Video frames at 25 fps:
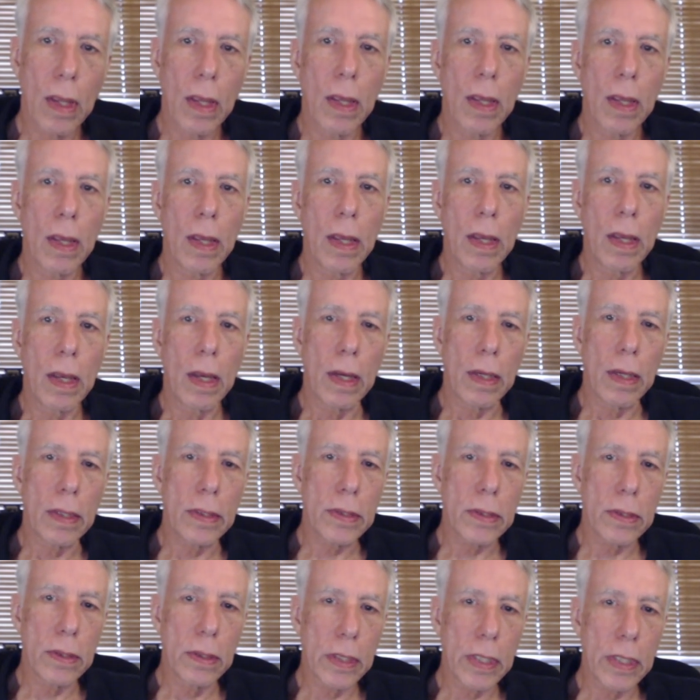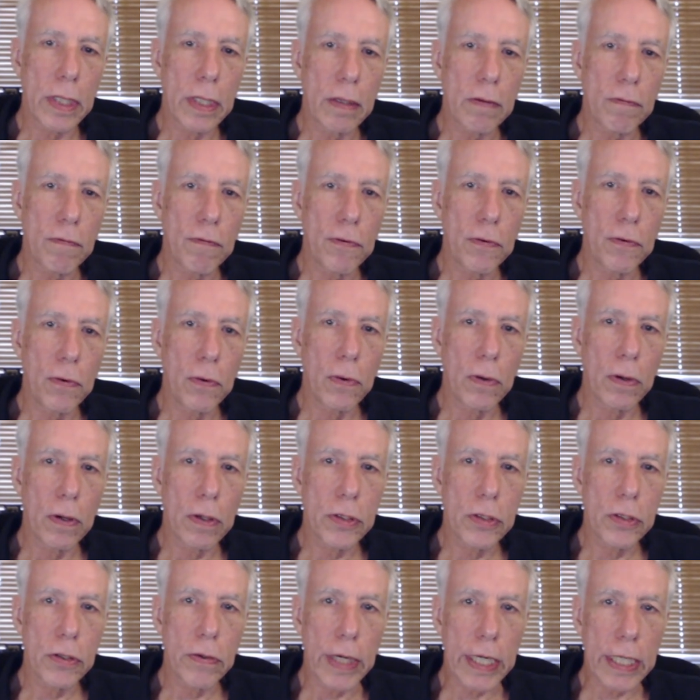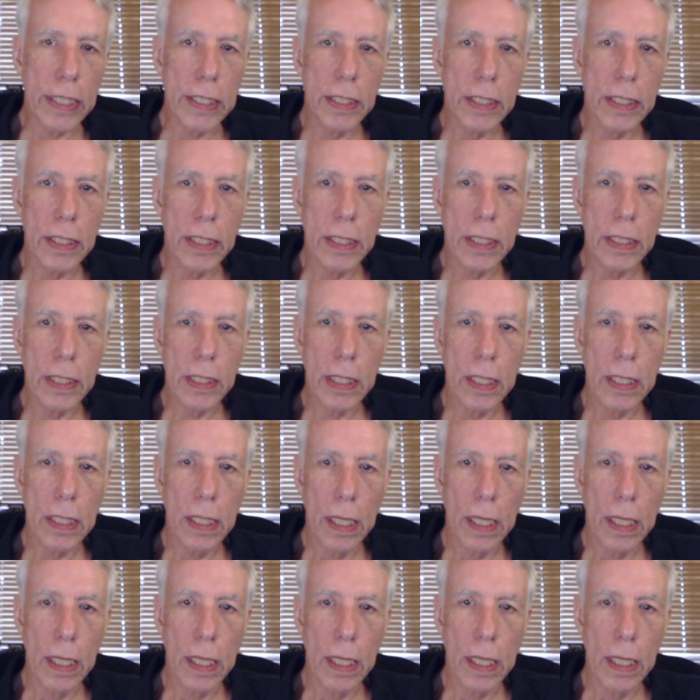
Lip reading: Ah, he's looking for tricks.